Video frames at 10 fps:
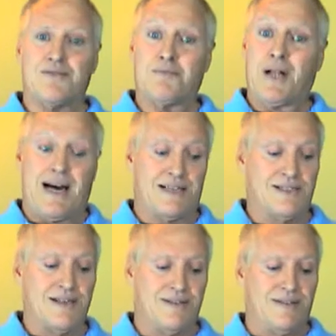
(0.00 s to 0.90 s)
for
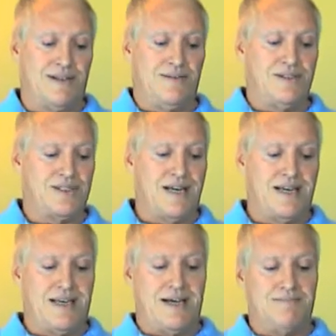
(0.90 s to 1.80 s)
blacks either. There was
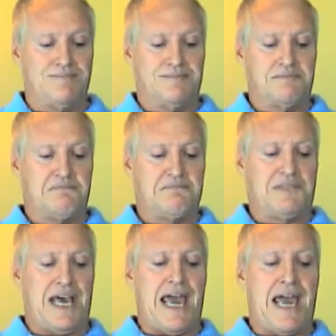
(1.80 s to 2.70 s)
a
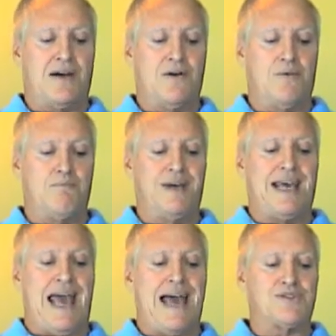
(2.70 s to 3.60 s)
gang called Big
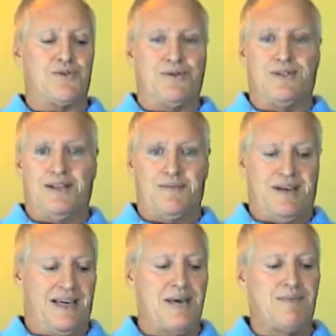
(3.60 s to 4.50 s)
Hazard that had
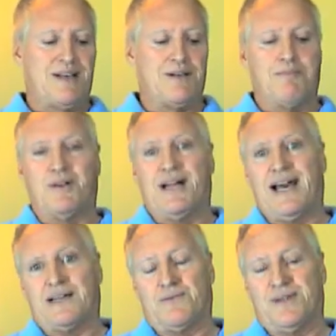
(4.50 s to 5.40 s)
been keeping the
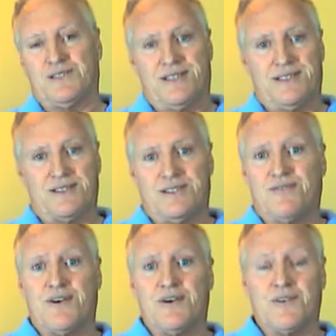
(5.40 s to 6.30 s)
black residents in
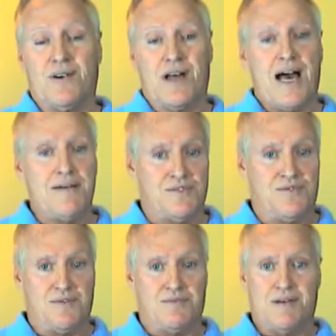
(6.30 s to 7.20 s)
fear of their lives
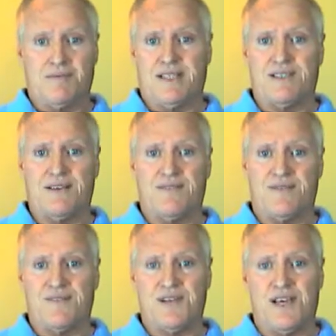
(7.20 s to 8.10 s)
for probably 10,
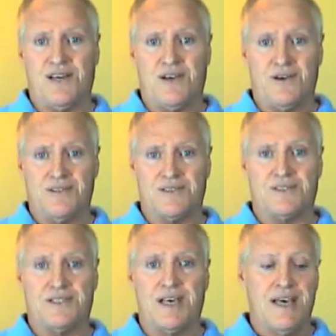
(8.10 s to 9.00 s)
15
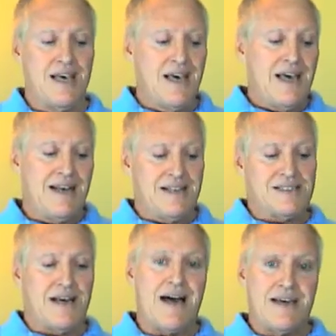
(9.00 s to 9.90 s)
years. And
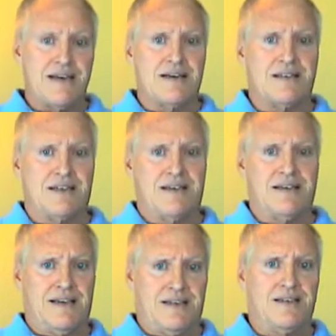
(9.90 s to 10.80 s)
this guy
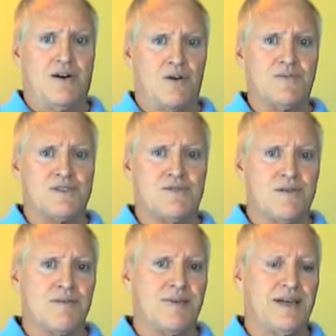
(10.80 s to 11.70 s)
calmed the
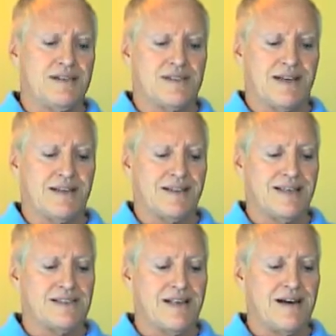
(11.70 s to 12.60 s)
storm. He settled
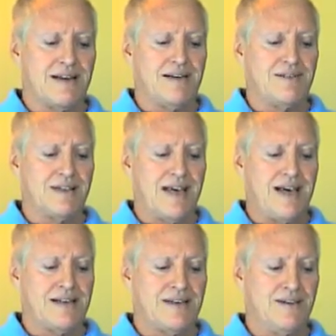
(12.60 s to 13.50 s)
things down. I really
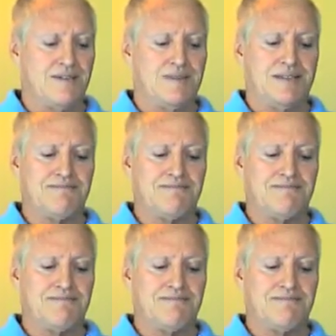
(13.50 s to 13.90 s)
handed to him.